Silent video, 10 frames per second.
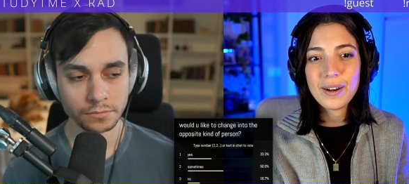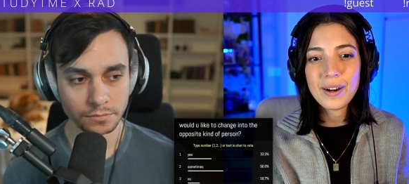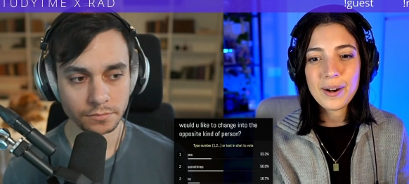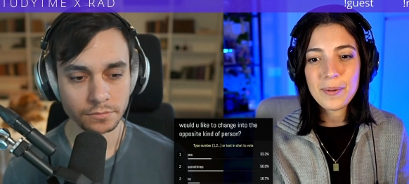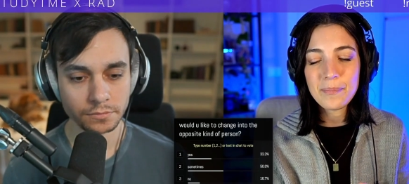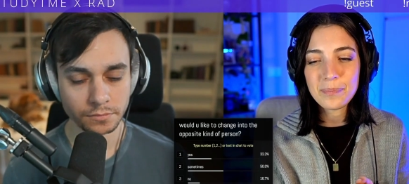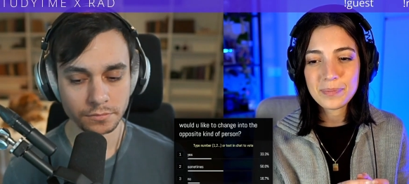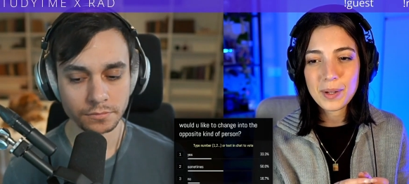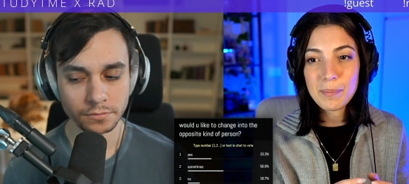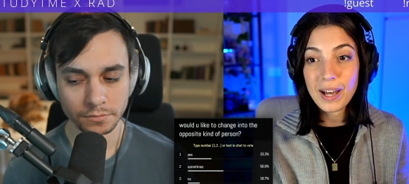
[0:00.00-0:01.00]
Speaker 1: um,
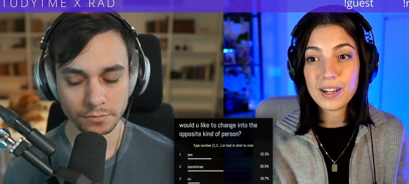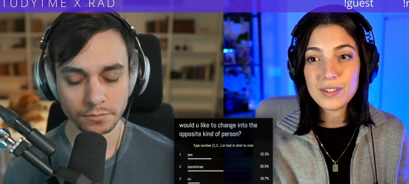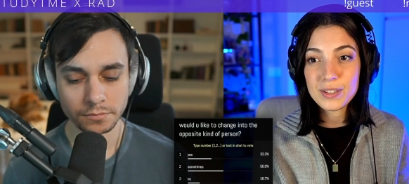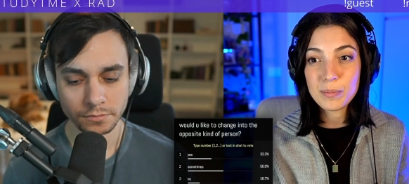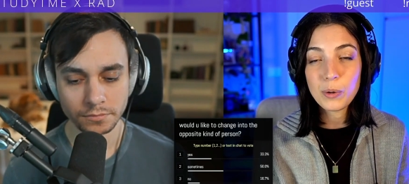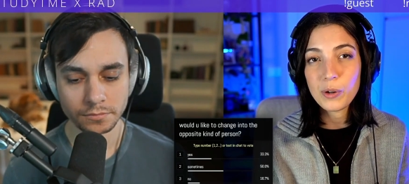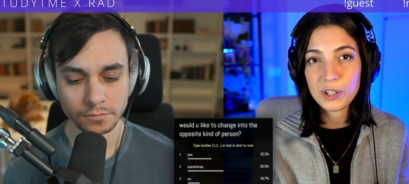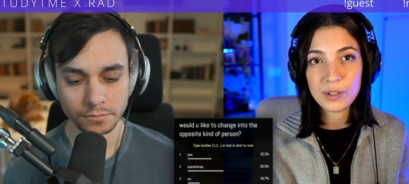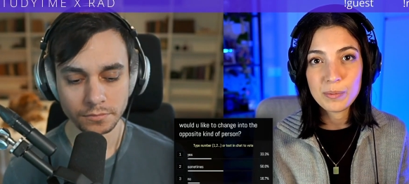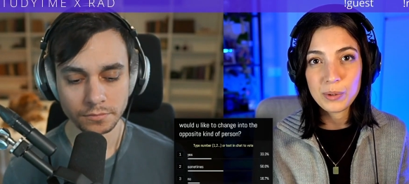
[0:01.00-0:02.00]
balanced
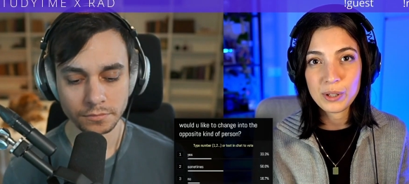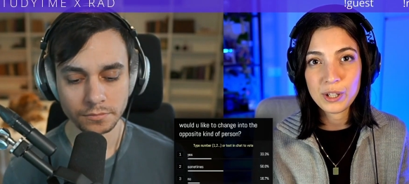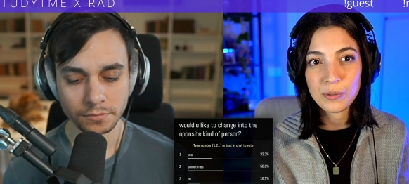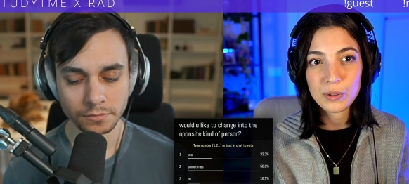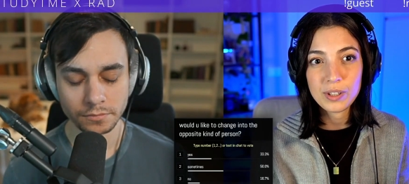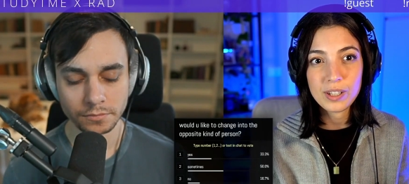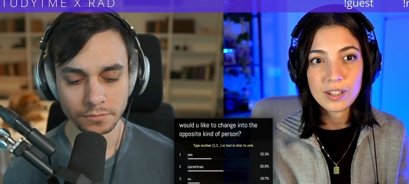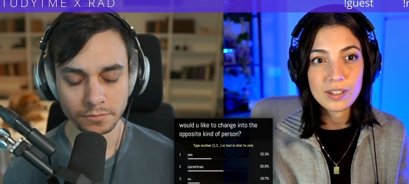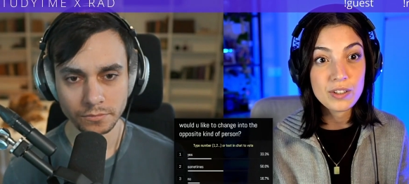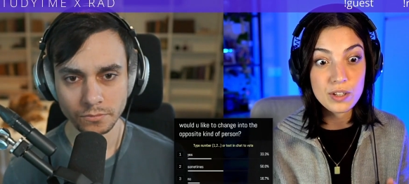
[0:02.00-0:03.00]
morning routine
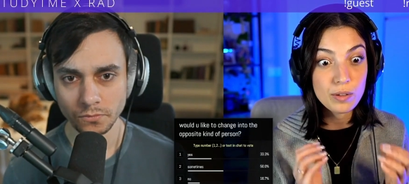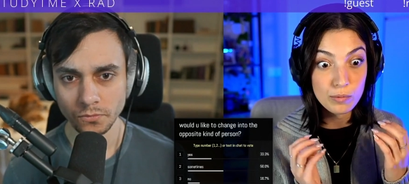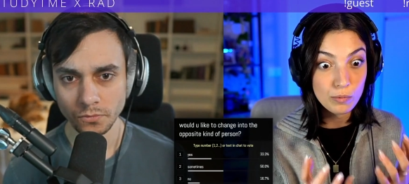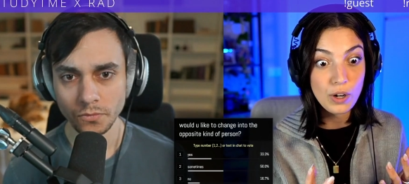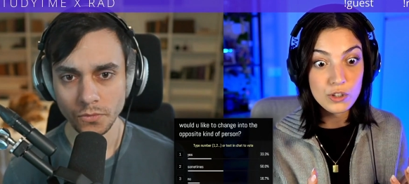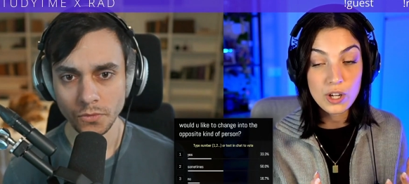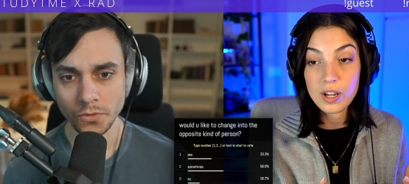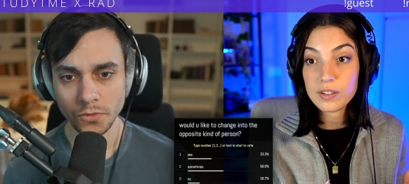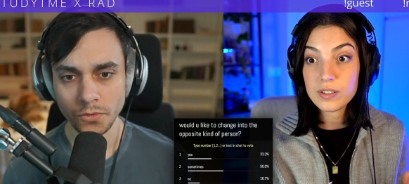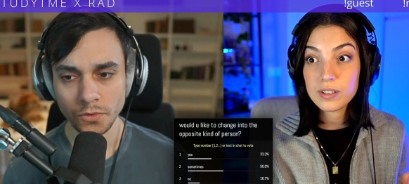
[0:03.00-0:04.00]
that doesn't rush
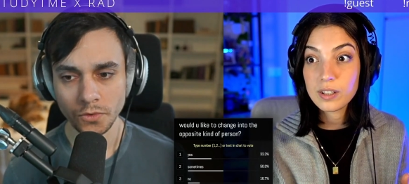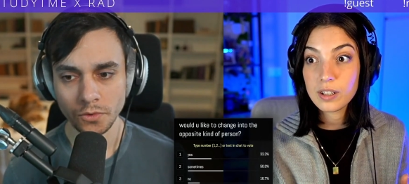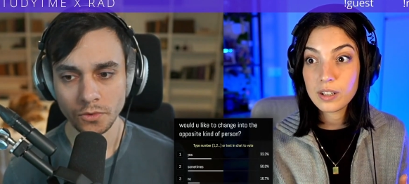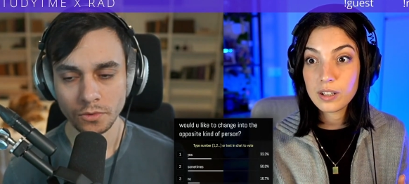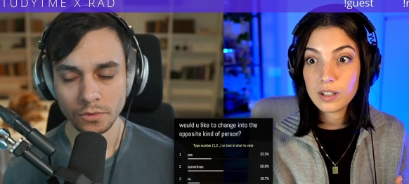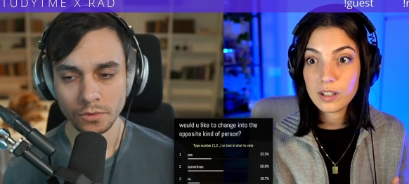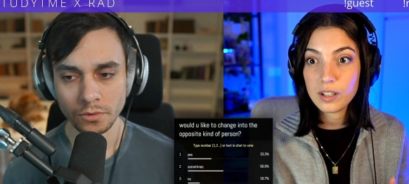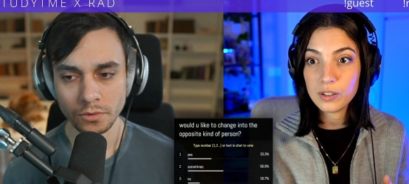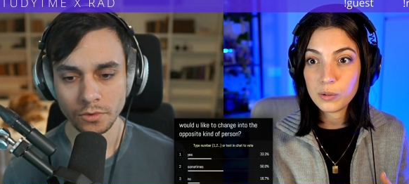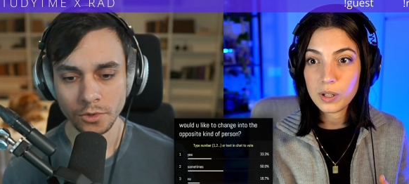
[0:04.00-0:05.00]
us
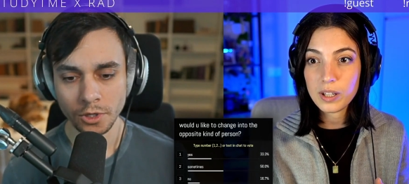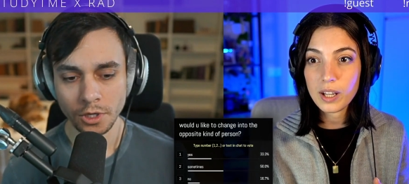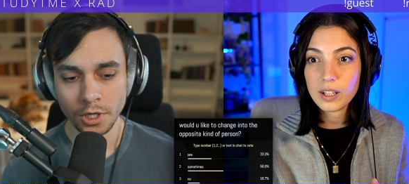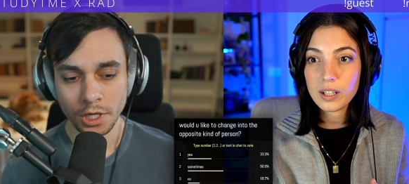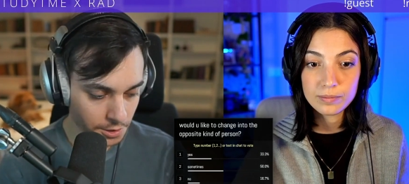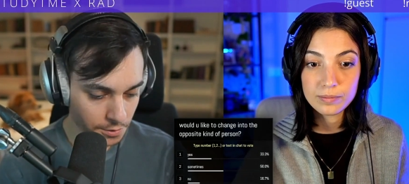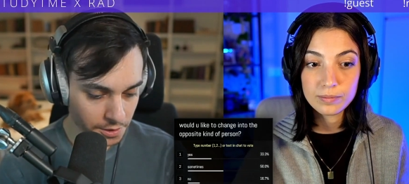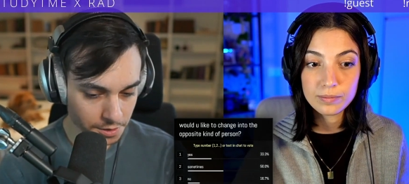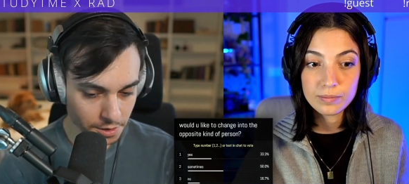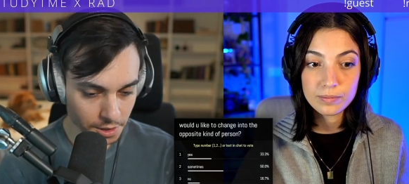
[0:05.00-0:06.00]
into the day?
Speaker 2: The
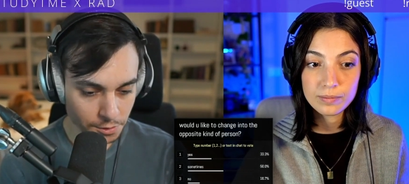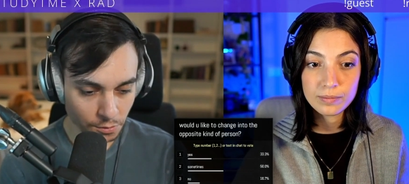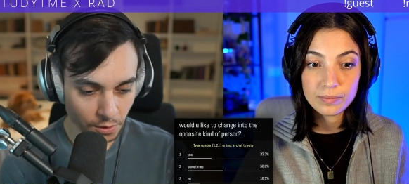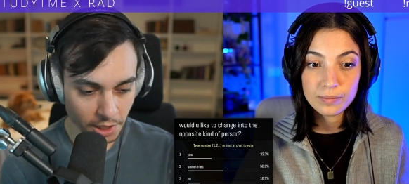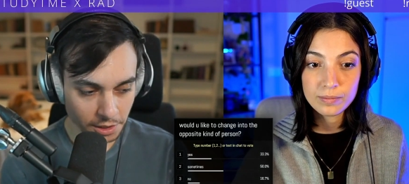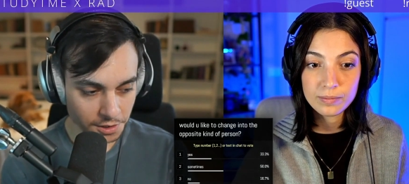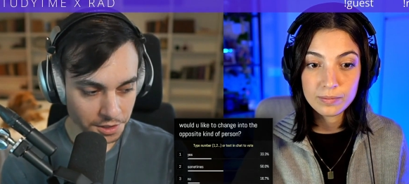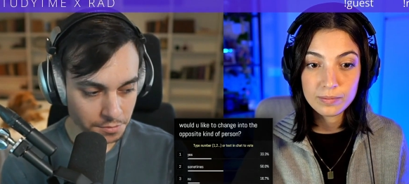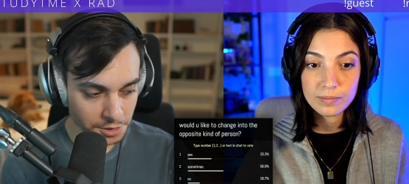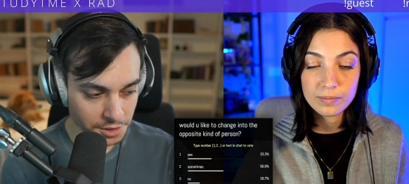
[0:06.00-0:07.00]
underlying theme
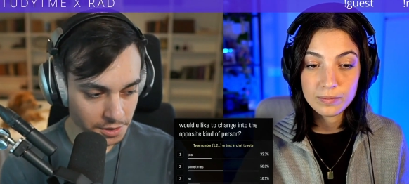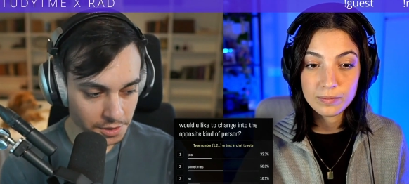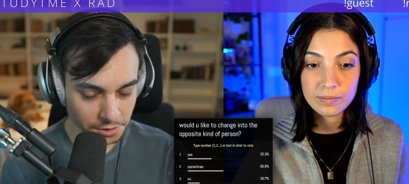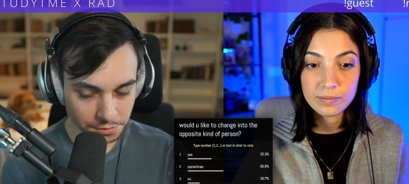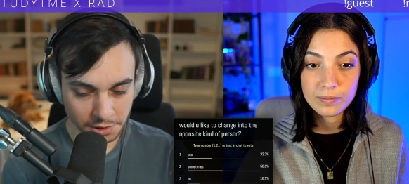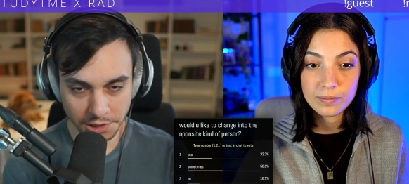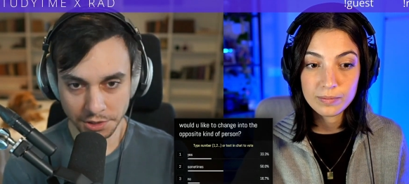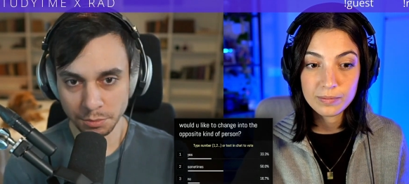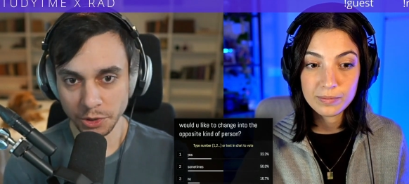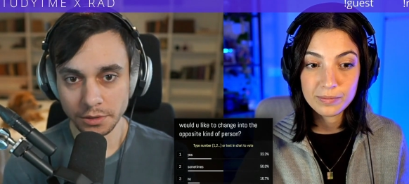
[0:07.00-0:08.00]
is is still
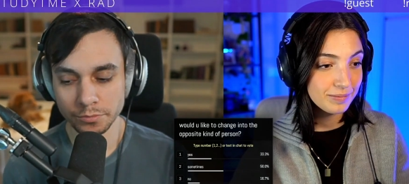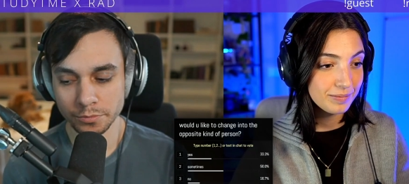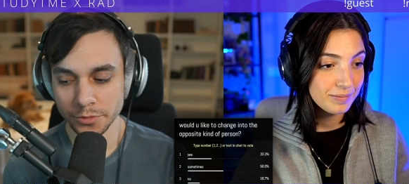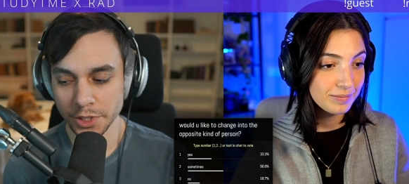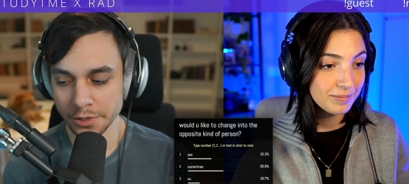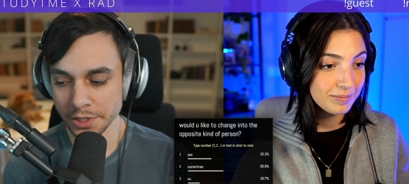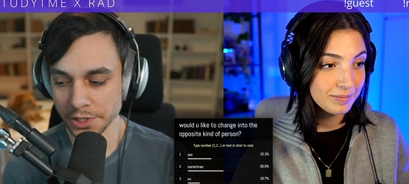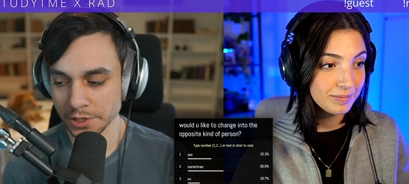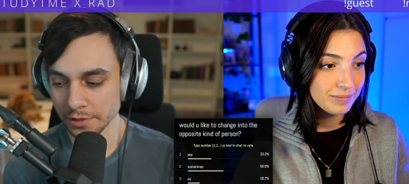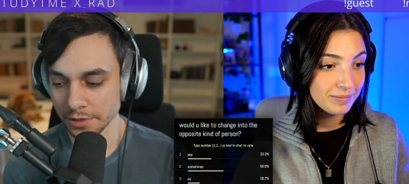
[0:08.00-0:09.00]
discipline. There is
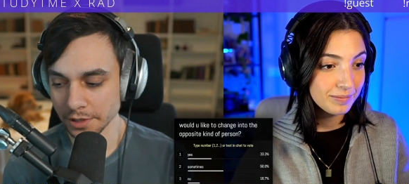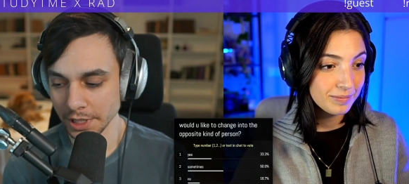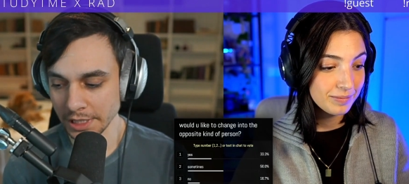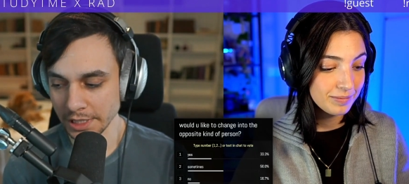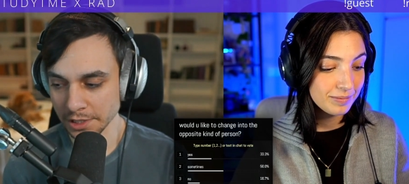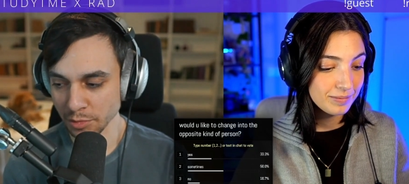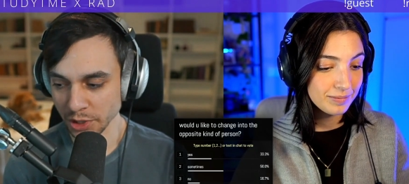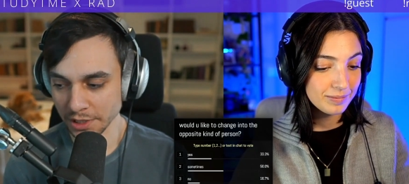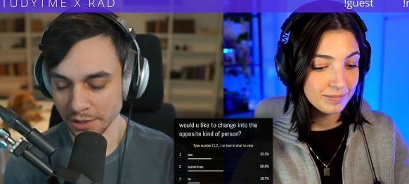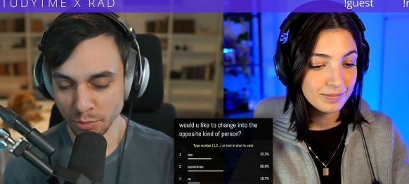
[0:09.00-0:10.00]
a disciplined
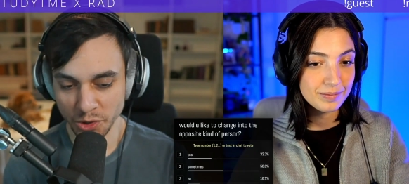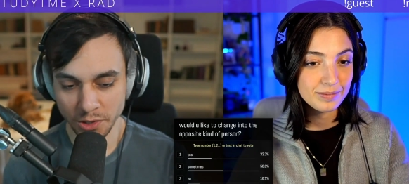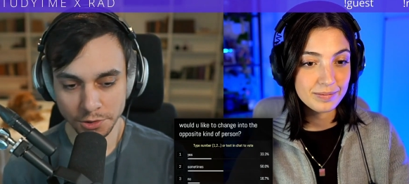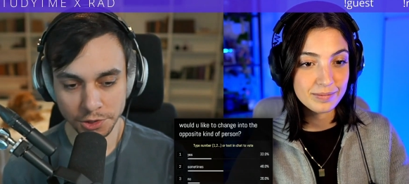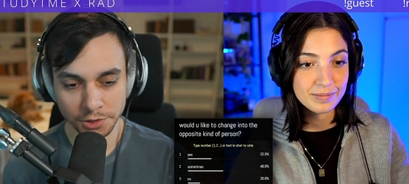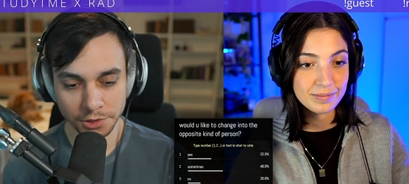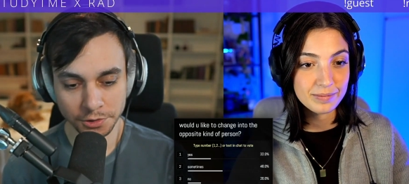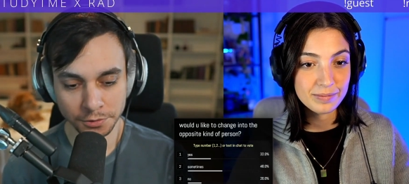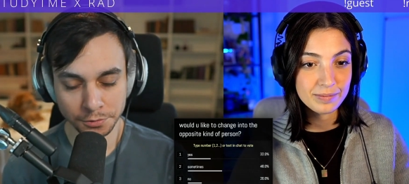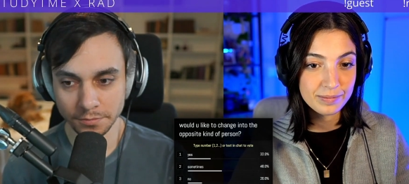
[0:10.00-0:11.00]
approach to